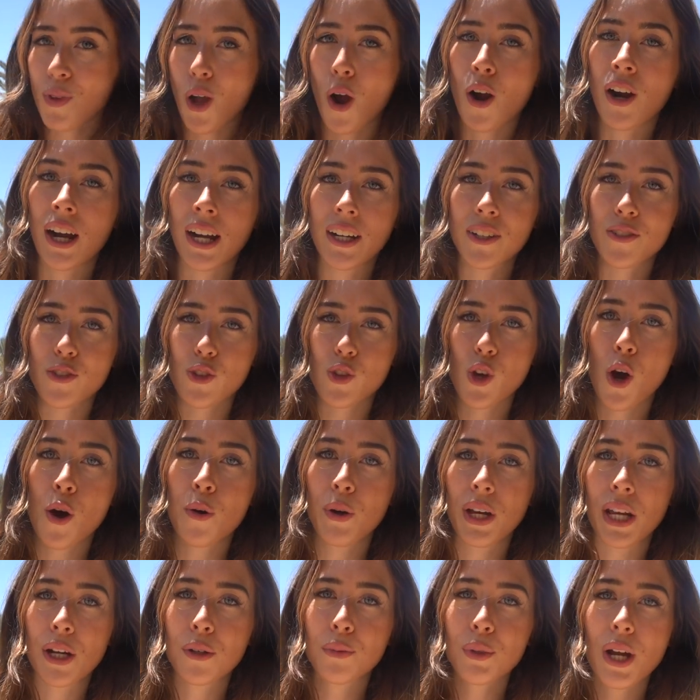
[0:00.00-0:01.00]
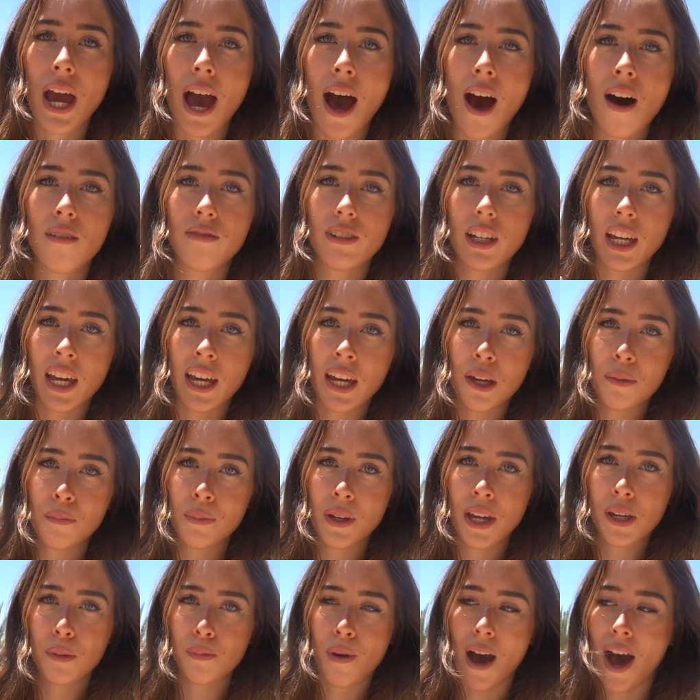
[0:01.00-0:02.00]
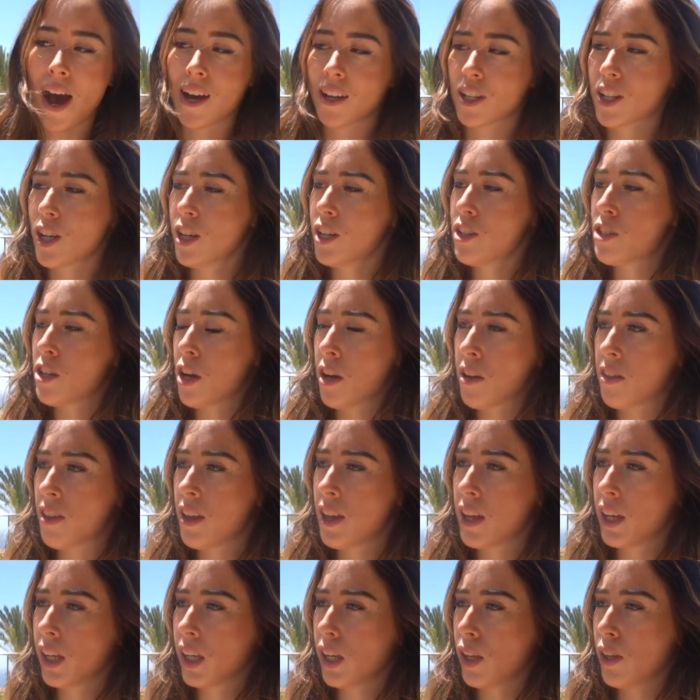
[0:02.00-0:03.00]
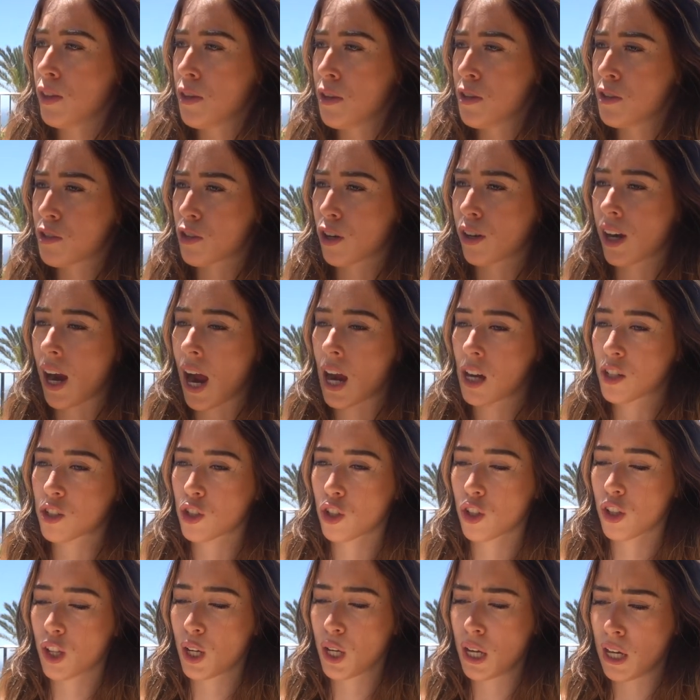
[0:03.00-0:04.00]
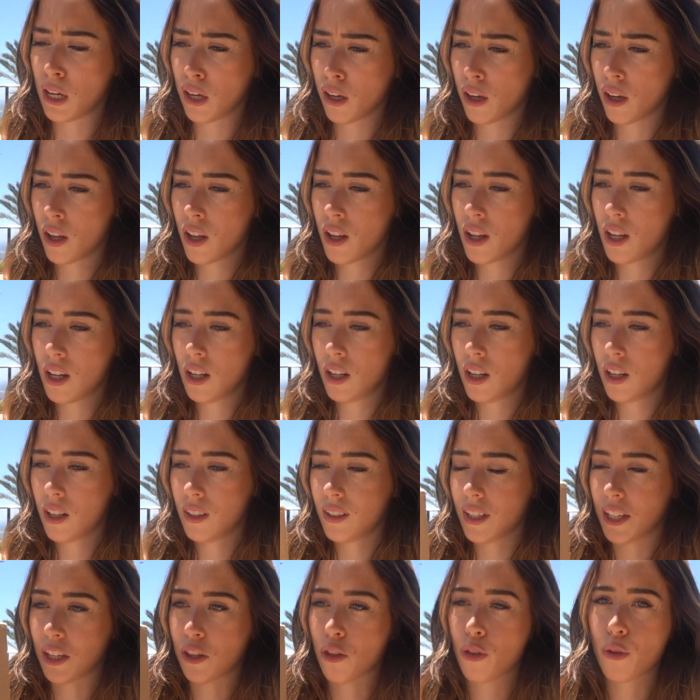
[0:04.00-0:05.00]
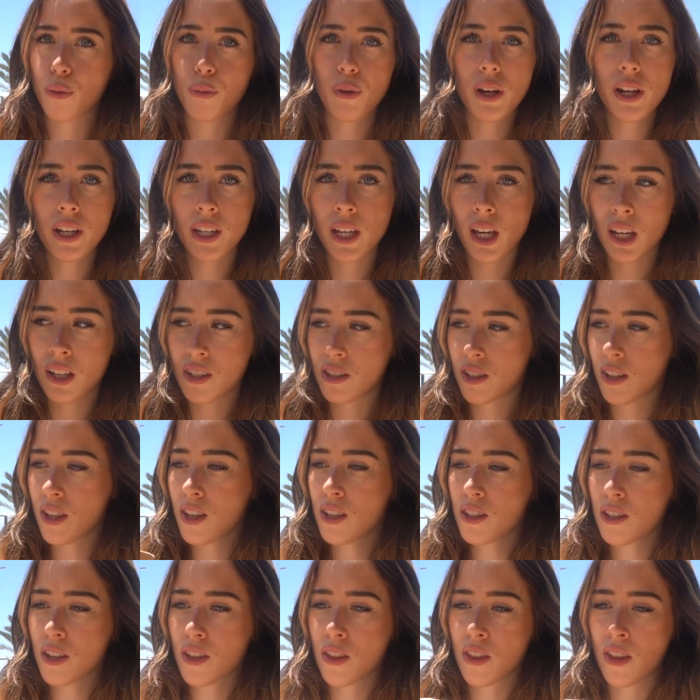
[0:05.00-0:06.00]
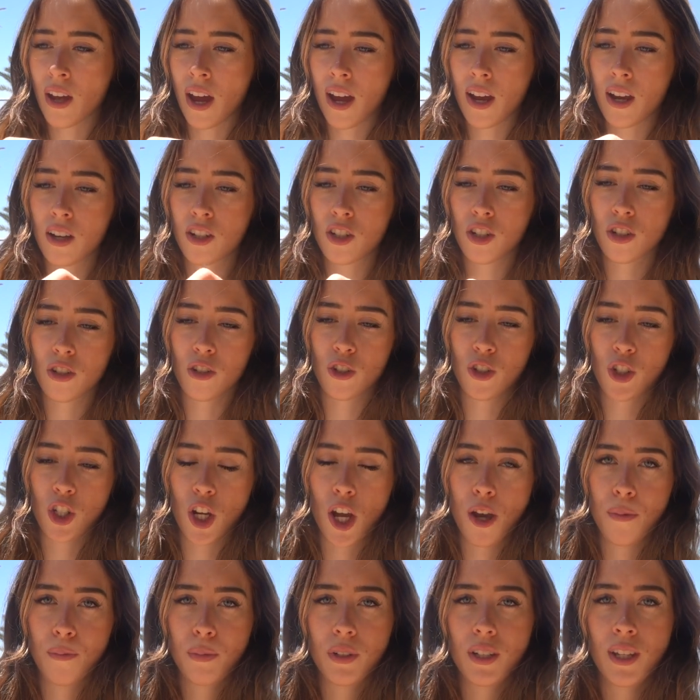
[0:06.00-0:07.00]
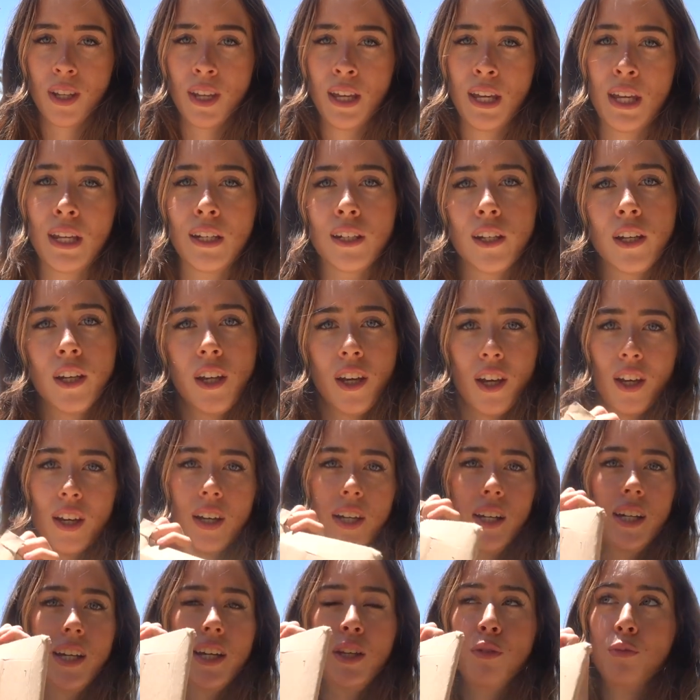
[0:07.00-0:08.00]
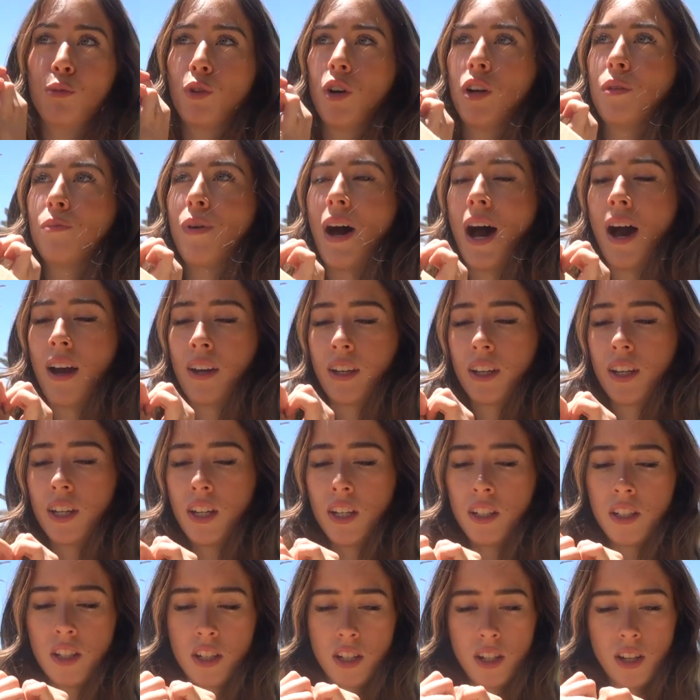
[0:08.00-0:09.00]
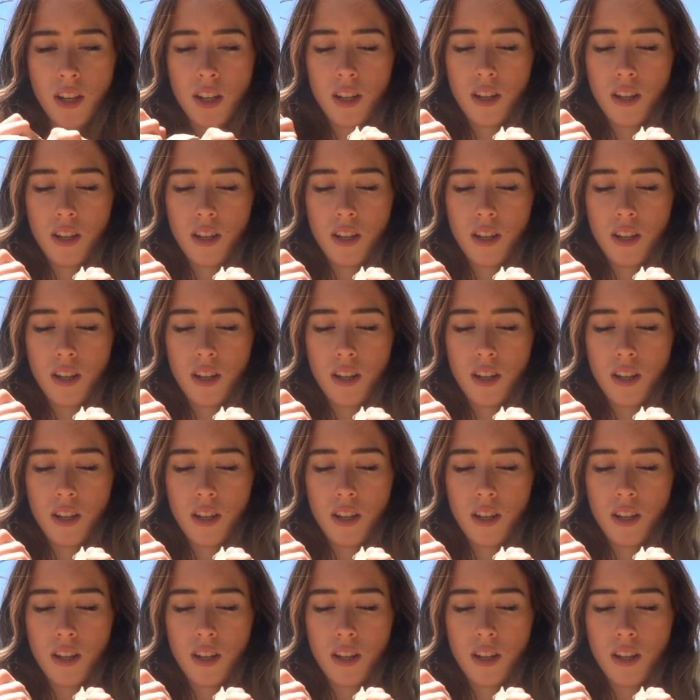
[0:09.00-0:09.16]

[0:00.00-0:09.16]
Alright, so here we have a big package. I think these are actually like 3 cases that just shipped in one package.